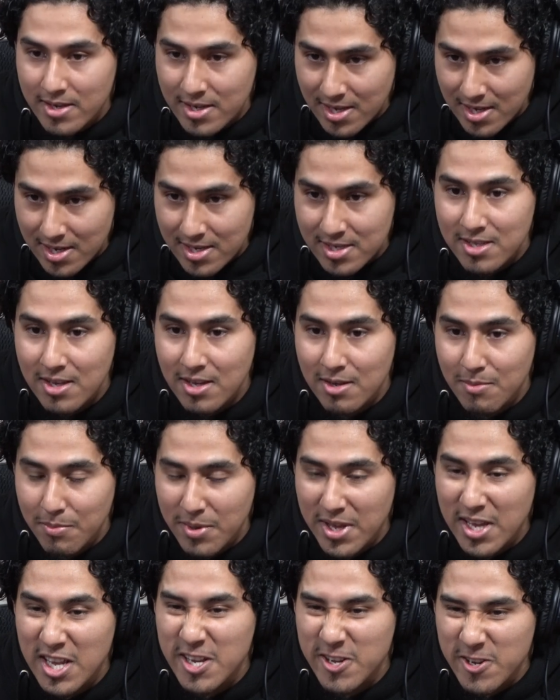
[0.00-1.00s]
the deed is done.
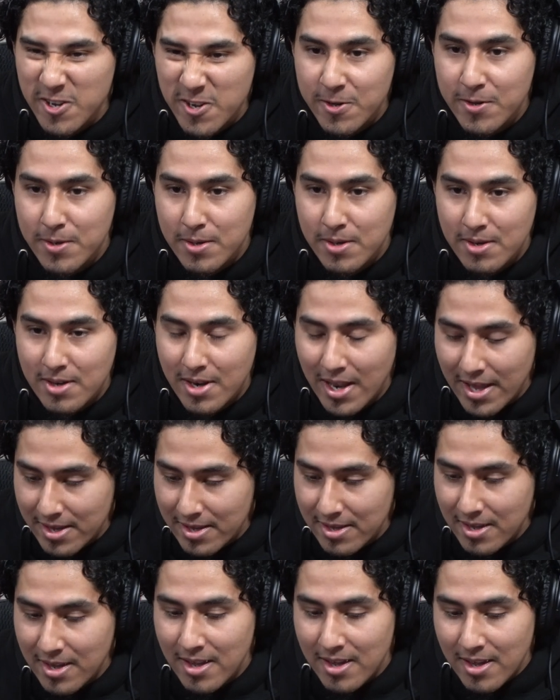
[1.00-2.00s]
Being good.
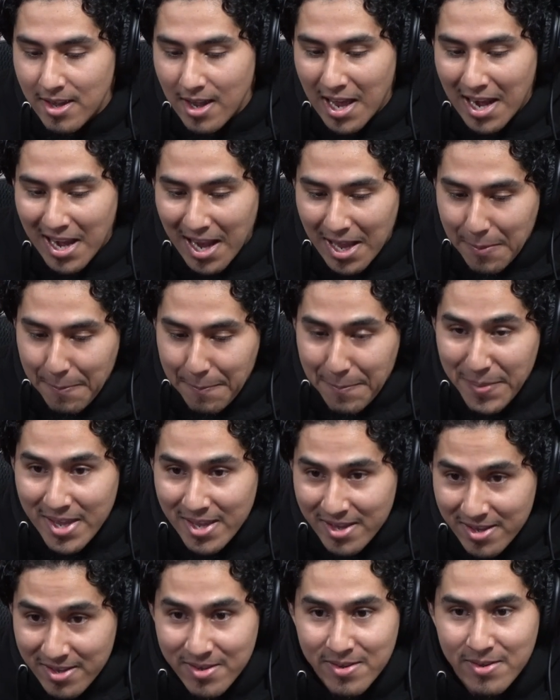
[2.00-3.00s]
Like, I like
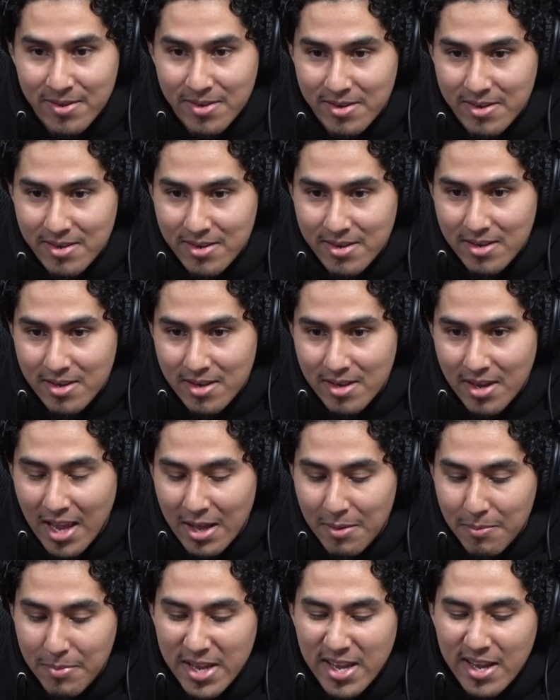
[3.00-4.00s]
being good.
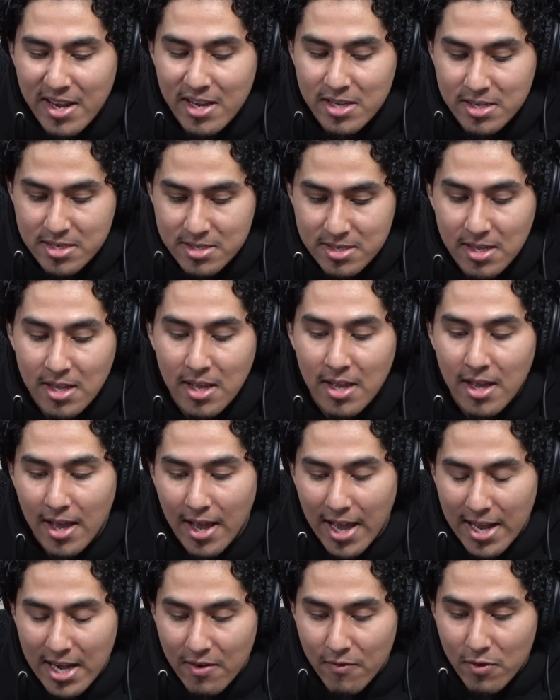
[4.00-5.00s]
And because
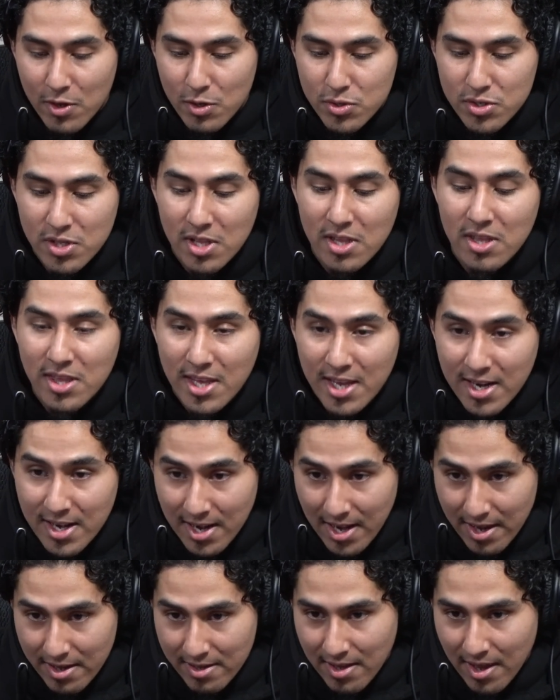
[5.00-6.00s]
I never used to
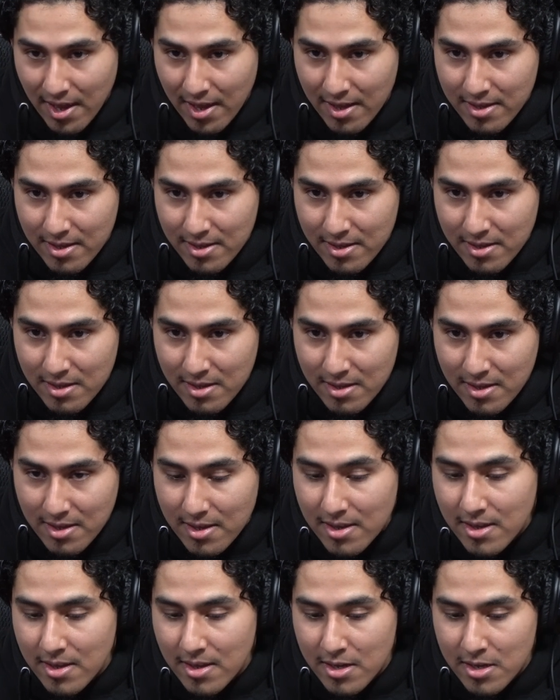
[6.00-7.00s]
think like that.
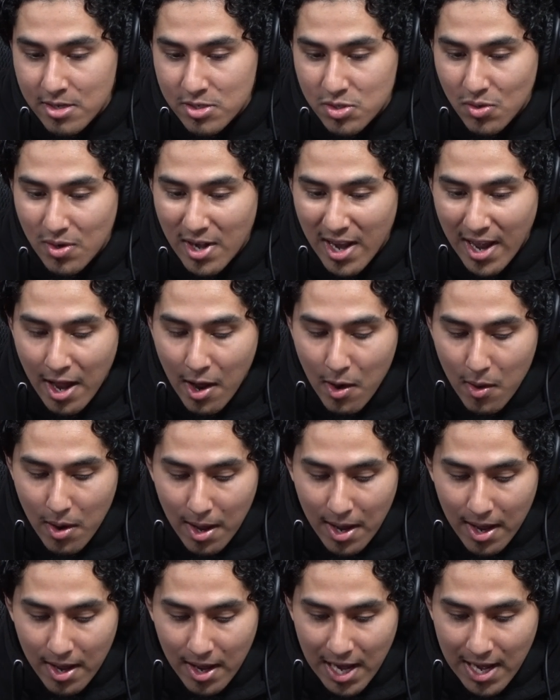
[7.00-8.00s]
So now
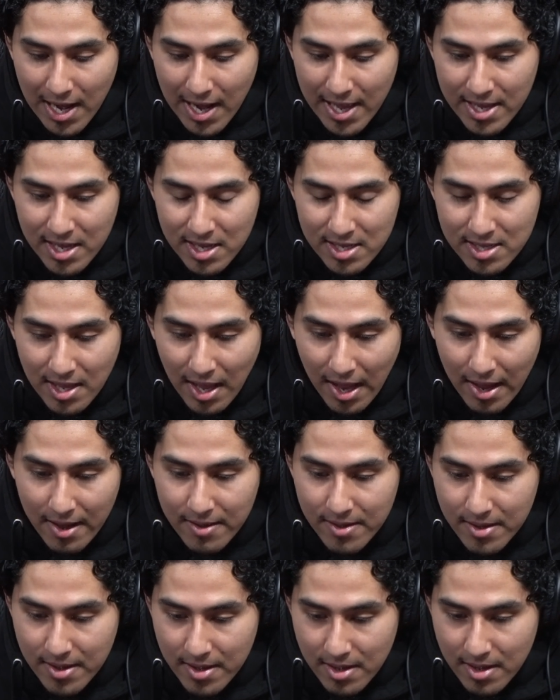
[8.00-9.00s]
I like it
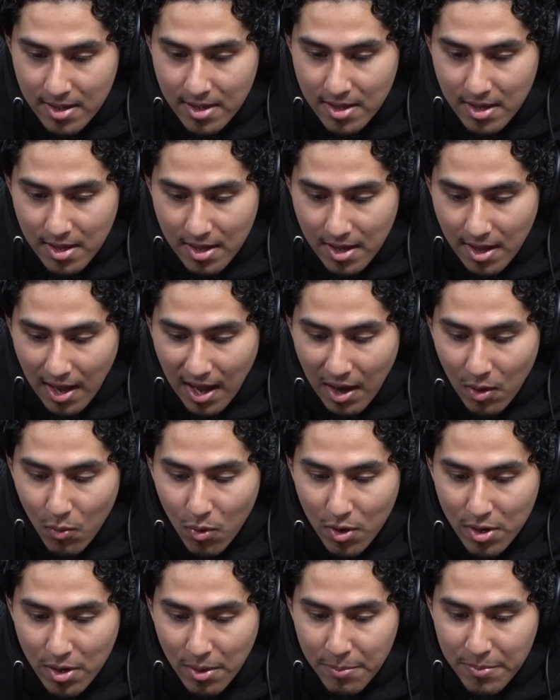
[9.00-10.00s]
that I
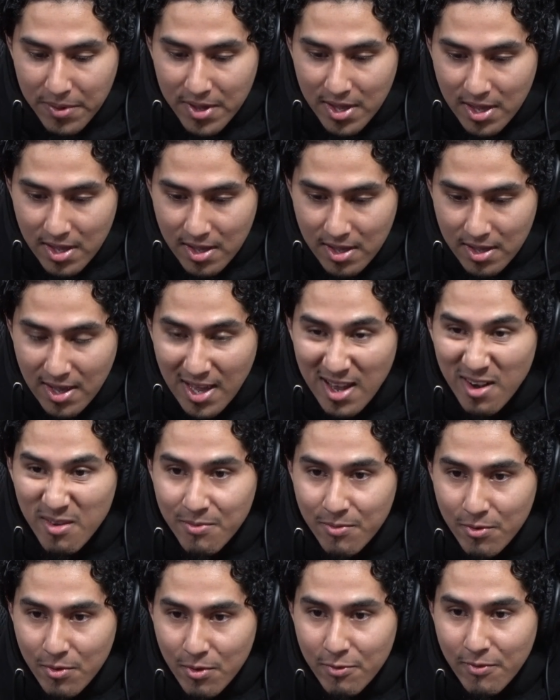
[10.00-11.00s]
want to be
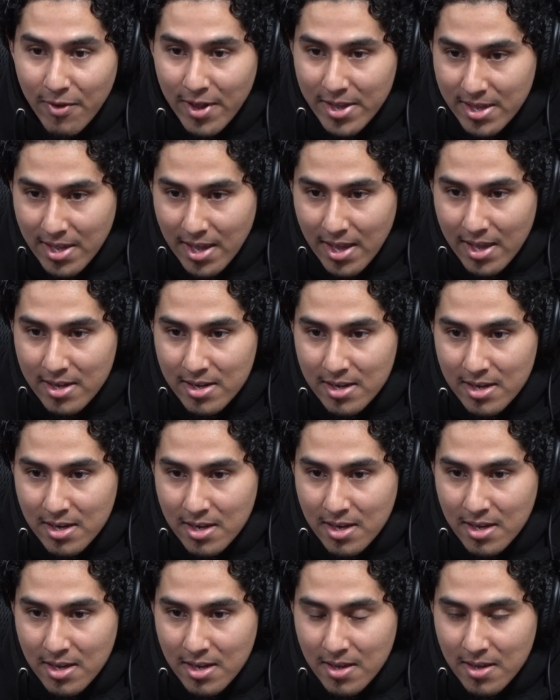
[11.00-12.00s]
helpful if I can.
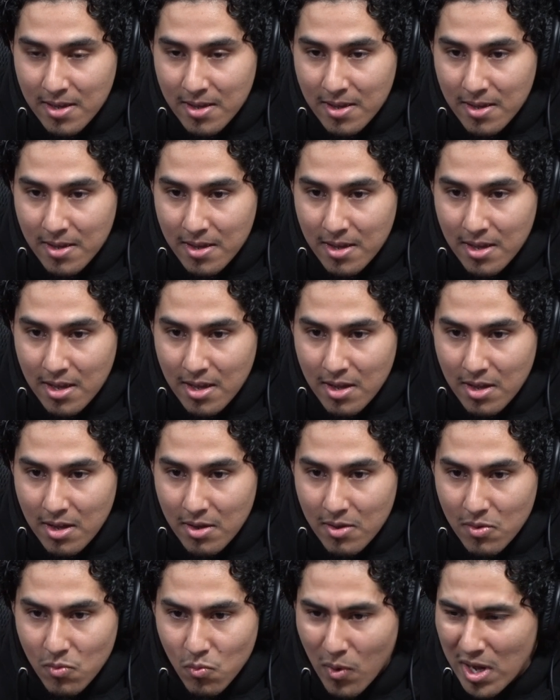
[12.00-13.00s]

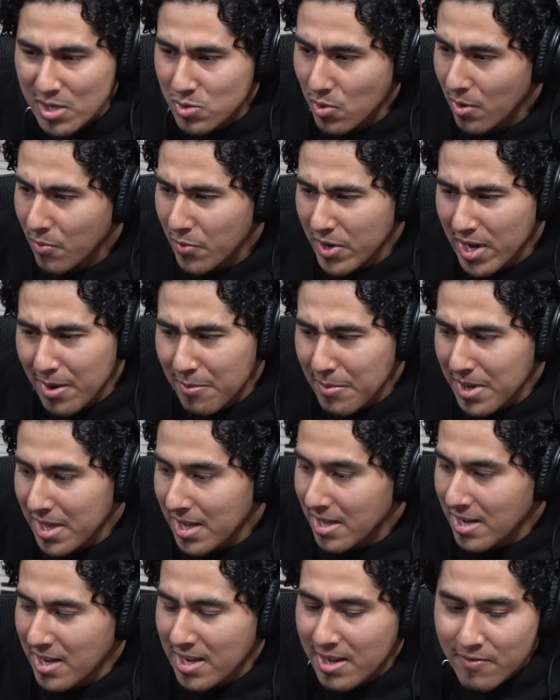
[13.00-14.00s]
That's why when
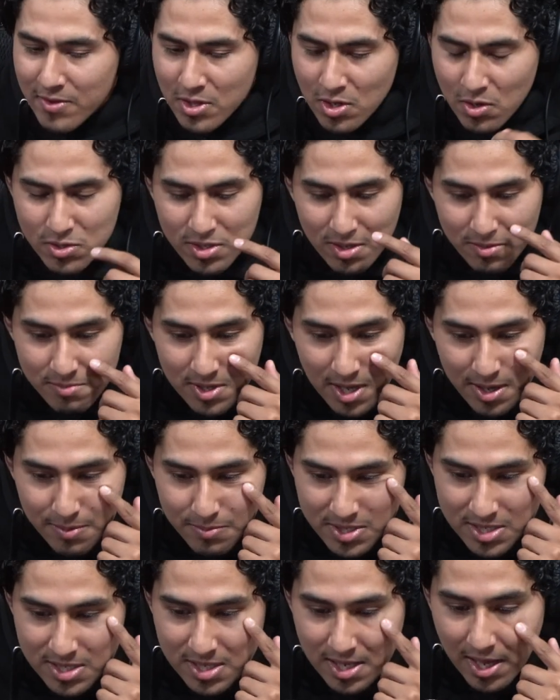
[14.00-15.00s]
and even though
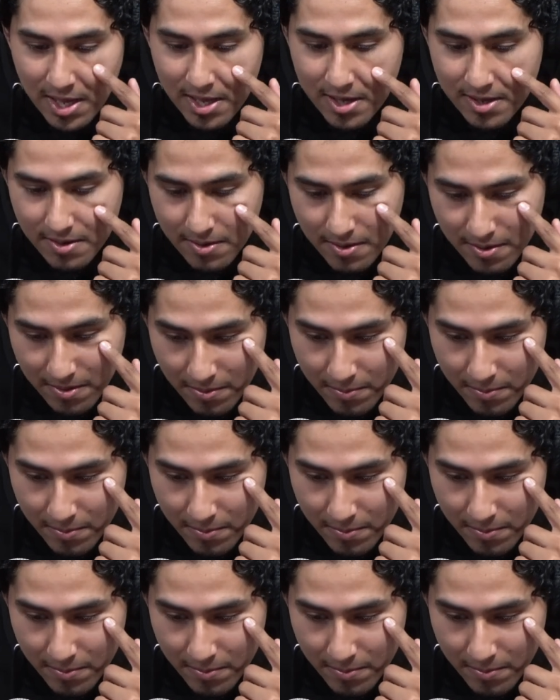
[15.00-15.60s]
sometimes it's like,